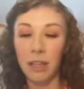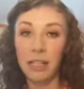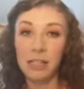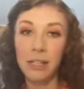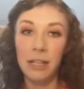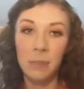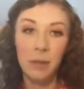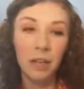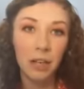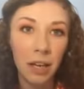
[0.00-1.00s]
this has
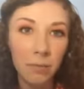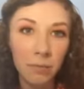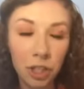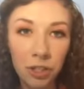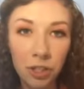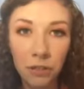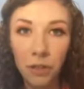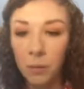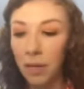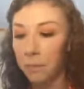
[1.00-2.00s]
been a game changer
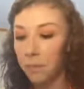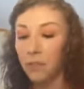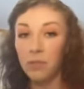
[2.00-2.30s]
for me.